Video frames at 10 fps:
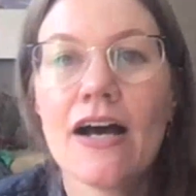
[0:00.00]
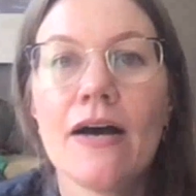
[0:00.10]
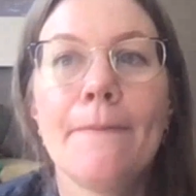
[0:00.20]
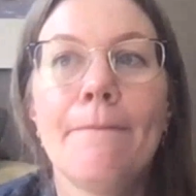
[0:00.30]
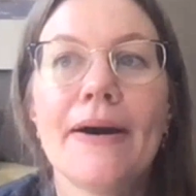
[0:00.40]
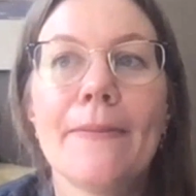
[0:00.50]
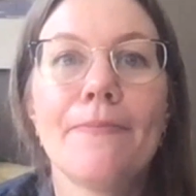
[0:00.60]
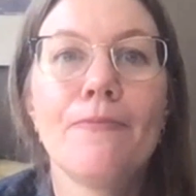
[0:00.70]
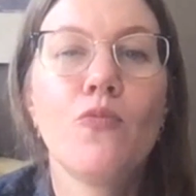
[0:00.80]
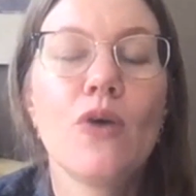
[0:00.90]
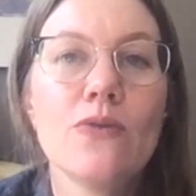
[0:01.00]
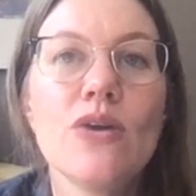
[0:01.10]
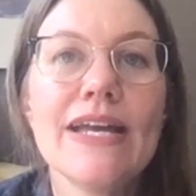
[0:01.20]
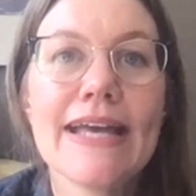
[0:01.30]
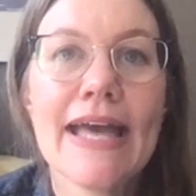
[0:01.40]
But when
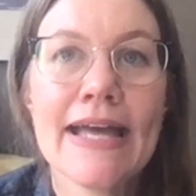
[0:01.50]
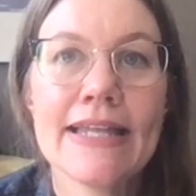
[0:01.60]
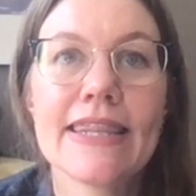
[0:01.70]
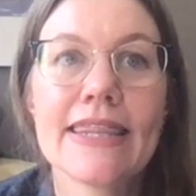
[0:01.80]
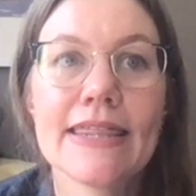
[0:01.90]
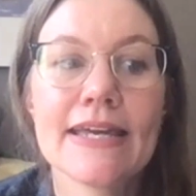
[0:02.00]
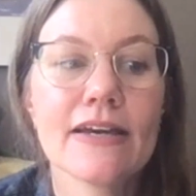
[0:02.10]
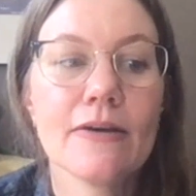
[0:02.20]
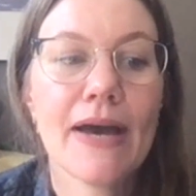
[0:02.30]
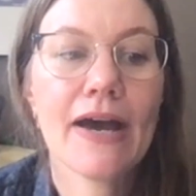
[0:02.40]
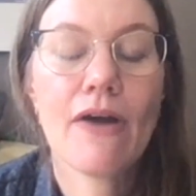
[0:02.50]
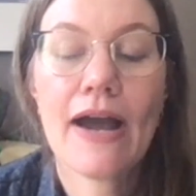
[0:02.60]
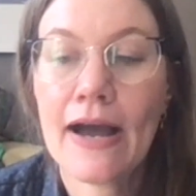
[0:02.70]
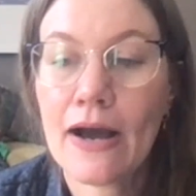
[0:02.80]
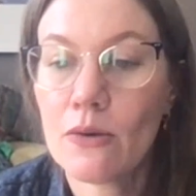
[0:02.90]
we can think about
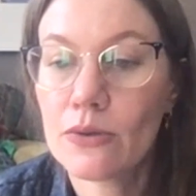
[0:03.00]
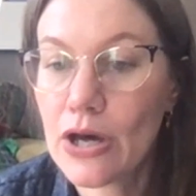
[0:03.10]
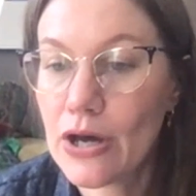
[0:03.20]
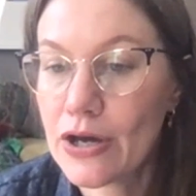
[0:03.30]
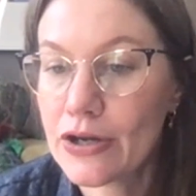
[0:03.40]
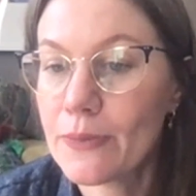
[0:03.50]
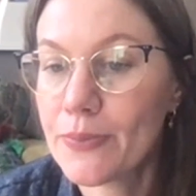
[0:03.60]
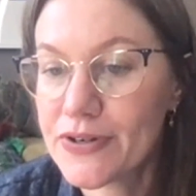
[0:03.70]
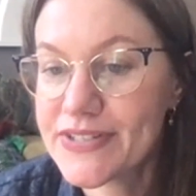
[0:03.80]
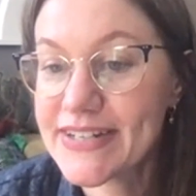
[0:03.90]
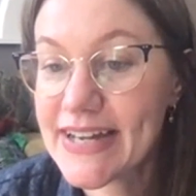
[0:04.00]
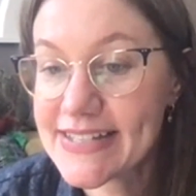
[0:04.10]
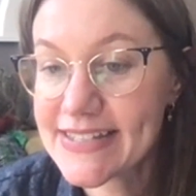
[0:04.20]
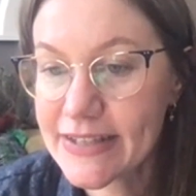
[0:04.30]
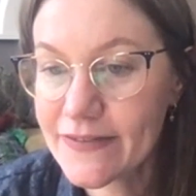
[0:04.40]
how long a person
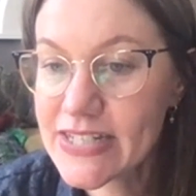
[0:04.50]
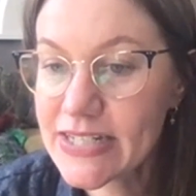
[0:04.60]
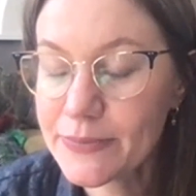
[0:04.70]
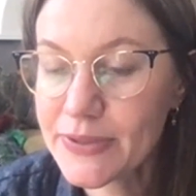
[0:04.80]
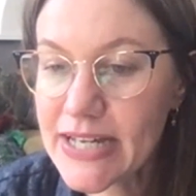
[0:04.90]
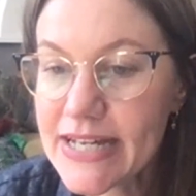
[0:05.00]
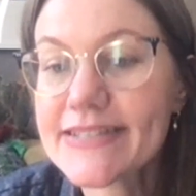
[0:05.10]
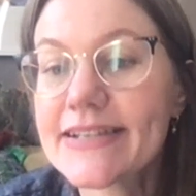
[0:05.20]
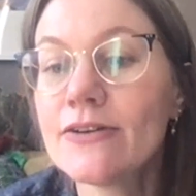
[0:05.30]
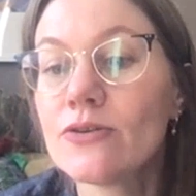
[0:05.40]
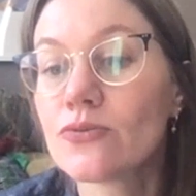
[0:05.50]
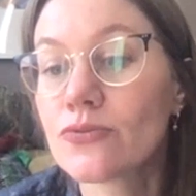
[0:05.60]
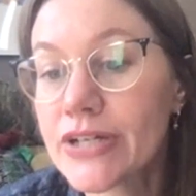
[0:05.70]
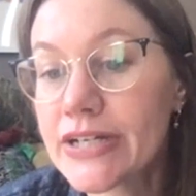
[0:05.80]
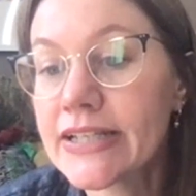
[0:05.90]
has lived in a place, it
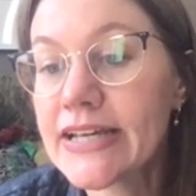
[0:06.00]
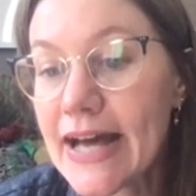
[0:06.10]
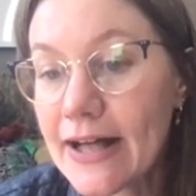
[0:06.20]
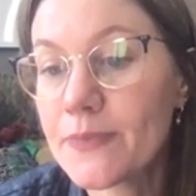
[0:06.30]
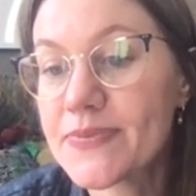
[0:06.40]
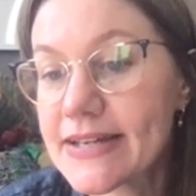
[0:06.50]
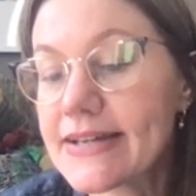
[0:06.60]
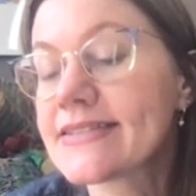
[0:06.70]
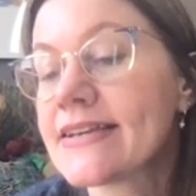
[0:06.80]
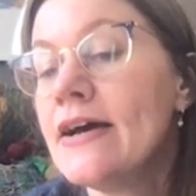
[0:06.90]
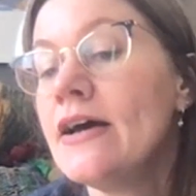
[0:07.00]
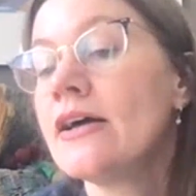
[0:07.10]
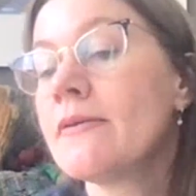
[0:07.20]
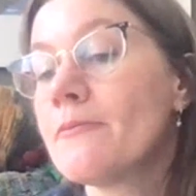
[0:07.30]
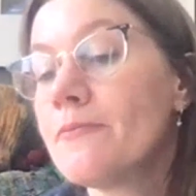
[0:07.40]
really helps us
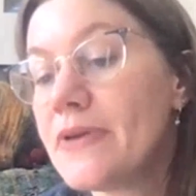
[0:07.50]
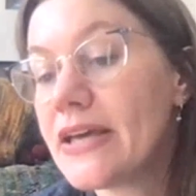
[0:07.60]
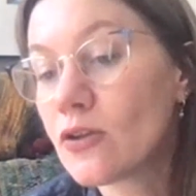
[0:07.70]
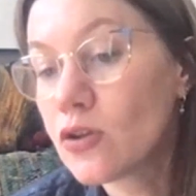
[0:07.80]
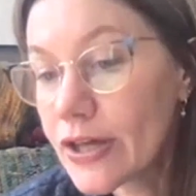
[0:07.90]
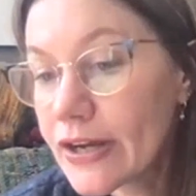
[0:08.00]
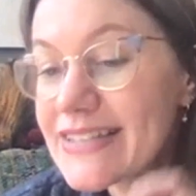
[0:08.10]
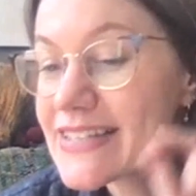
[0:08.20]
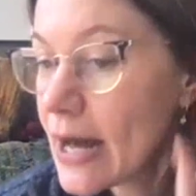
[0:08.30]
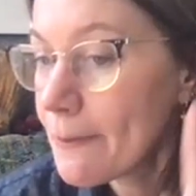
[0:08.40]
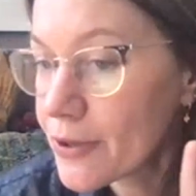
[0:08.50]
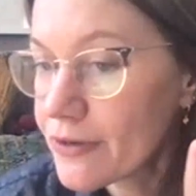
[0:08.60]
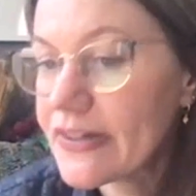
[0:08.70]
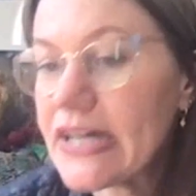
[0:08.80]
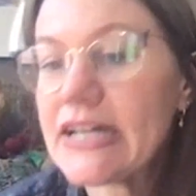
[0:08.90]
be it's not
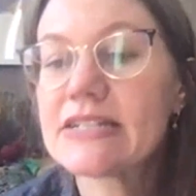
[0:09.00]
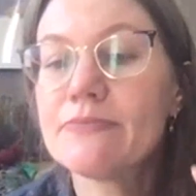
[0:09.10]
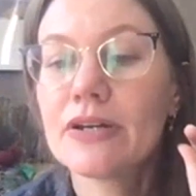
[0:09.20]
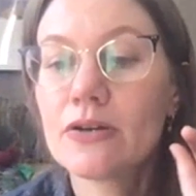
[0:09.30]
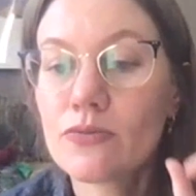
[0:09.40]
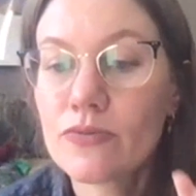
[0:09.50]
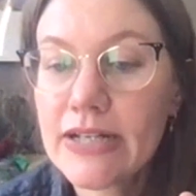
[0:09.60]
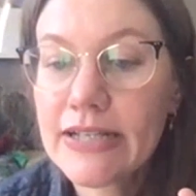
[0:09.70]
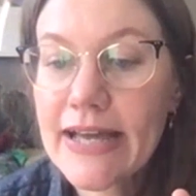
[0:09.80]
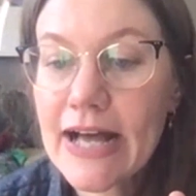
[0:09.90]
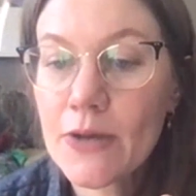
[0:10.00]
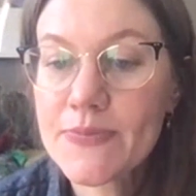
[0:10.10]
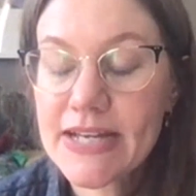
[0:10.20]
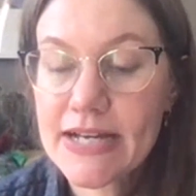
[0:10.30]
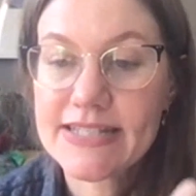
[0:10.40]
perfect, but it really
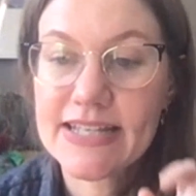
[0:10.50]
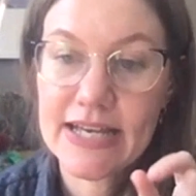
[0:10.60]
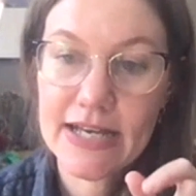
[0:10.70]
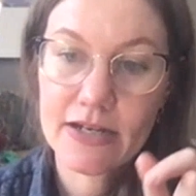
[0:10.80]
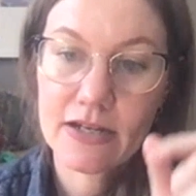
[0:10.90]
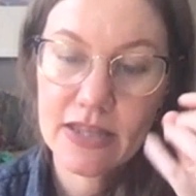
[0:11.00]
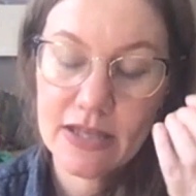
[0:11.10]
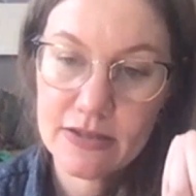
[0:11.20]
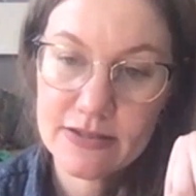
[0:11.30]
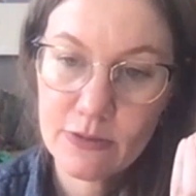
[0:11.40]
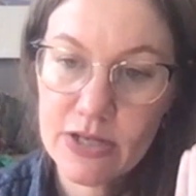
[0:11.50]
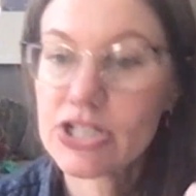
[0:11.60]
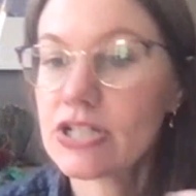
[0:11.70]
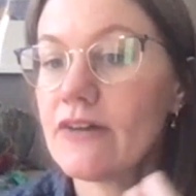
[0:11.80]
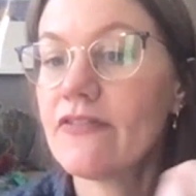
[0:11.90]
helps us get this
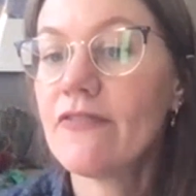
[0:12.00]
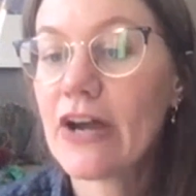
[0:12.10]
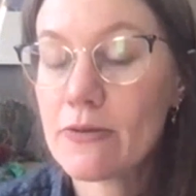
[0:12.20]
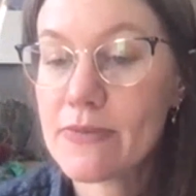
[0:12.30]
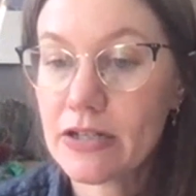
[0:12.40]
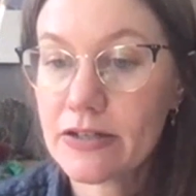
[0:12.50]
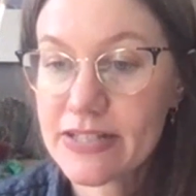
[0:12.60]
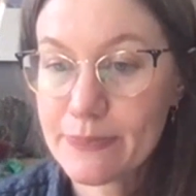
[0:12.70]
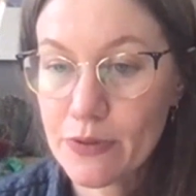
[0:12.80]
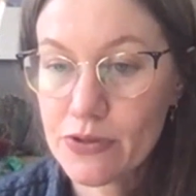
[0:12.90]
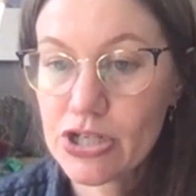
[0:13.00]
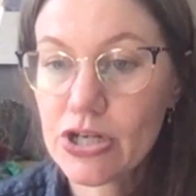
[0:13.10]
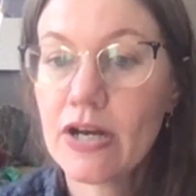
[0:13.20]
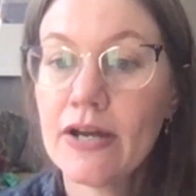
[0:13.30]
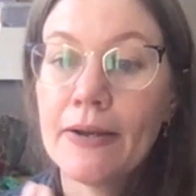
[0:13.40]
question of environmental
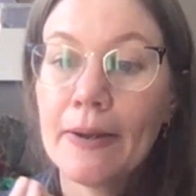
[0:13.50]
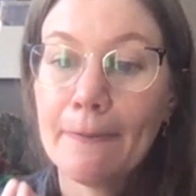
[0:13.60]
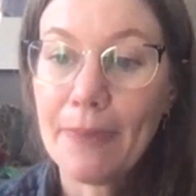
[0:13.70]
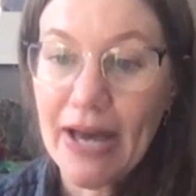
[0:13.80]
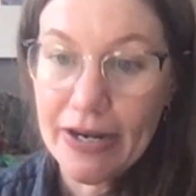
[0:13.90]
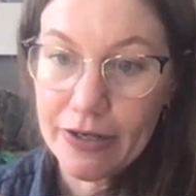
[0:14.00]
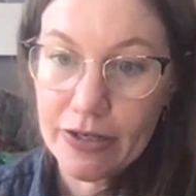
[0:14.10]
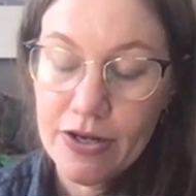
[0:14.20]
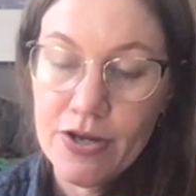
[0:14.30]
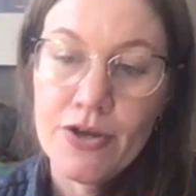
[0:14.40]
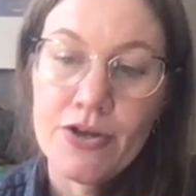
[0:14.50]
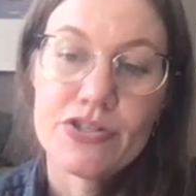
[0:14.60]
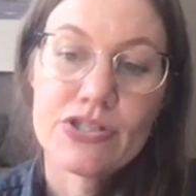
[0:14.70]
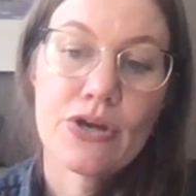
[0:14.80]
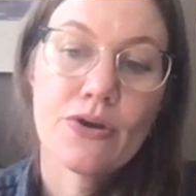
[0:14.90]
exposure better.
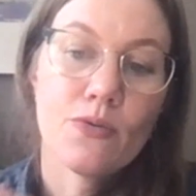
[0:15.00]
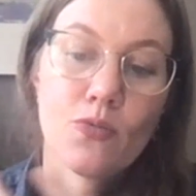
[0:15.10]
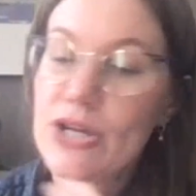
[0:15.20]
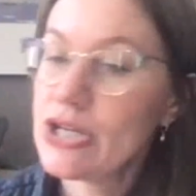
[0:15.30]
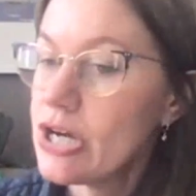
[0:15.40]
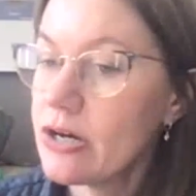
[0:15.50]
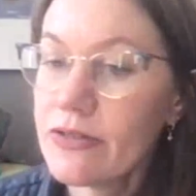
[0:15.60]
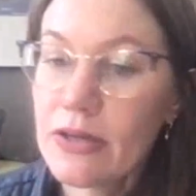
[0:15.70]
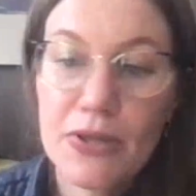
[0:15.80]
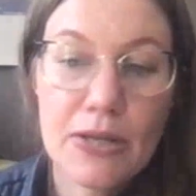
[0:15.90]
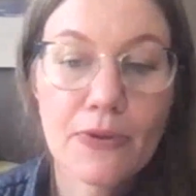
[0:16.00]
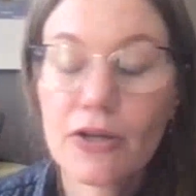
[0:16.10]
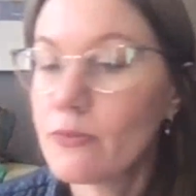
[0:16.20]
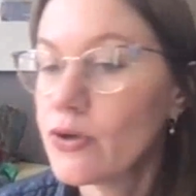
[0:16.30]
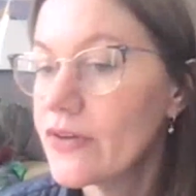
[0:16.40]
So we know that people
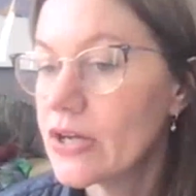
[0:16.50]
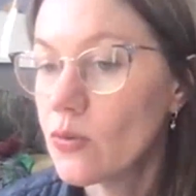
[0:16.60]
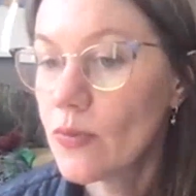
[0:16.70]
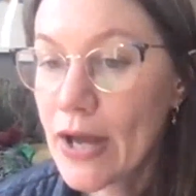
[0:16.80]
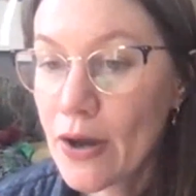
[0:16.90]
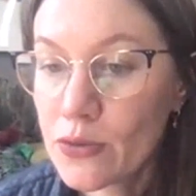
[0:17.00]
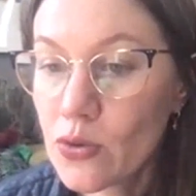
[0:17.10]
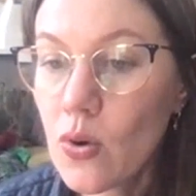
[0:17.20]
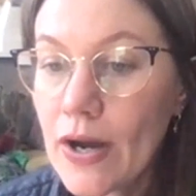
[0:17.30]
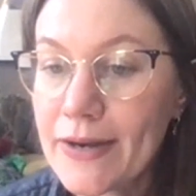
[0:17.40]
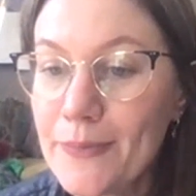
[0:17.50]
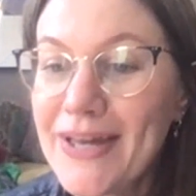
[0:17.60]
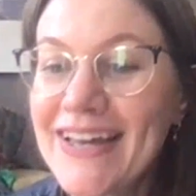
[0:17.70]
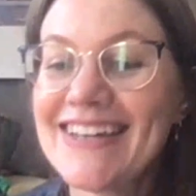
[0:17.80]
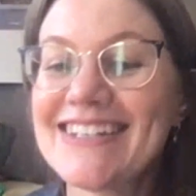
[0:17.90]
are moving around quite a
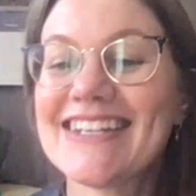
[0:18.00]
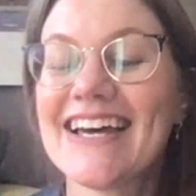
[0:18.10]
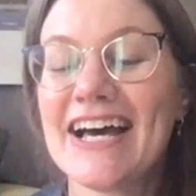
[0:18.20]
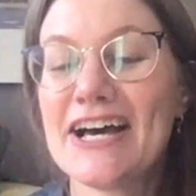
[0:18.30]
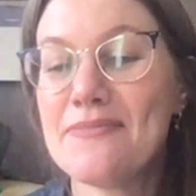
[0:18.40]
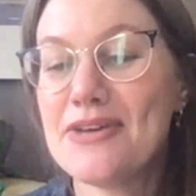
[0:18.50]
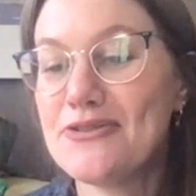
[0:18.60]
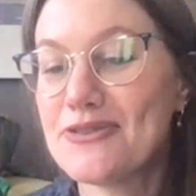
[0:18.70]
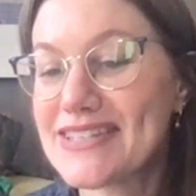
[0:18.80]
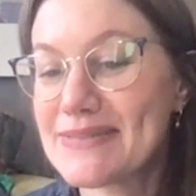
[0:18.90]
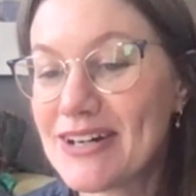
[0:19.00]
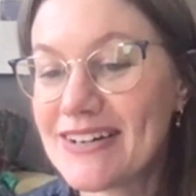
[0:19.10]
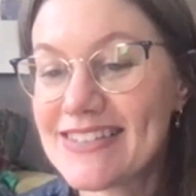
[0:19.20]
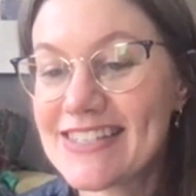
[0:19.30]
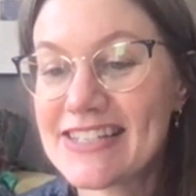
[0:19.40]
bit in
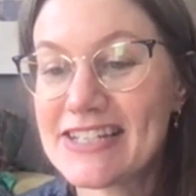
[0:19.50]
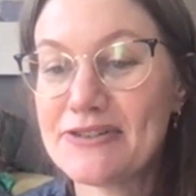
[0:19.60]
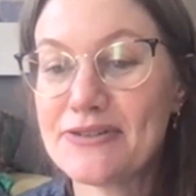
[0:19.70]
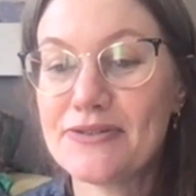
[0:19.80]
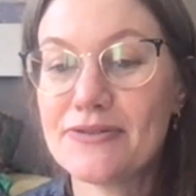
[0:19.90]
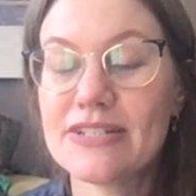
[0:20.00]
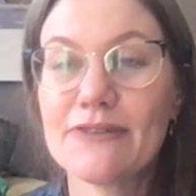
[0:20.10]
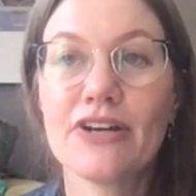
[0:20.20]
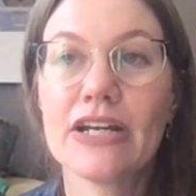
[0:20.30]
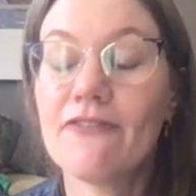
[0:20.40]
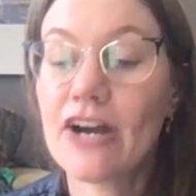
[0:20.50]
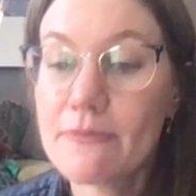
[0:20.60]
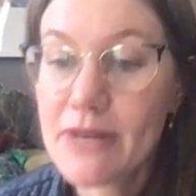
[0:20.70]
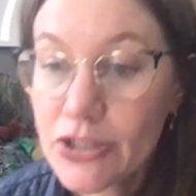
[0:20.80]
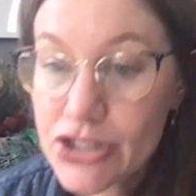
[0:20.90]
response to different
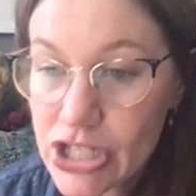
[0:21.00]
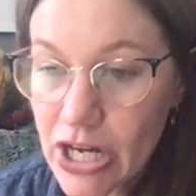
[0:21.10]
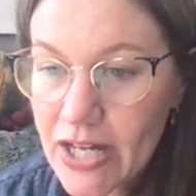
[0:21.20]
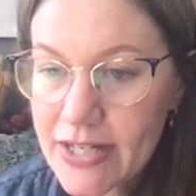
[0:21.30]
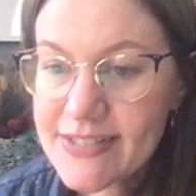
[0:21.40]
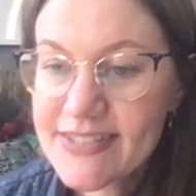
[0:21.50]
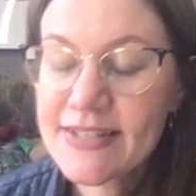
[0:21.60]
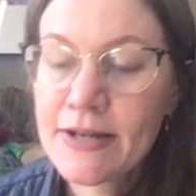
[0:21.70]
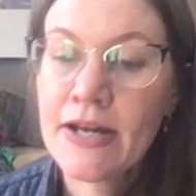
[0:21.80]
environmental shocks.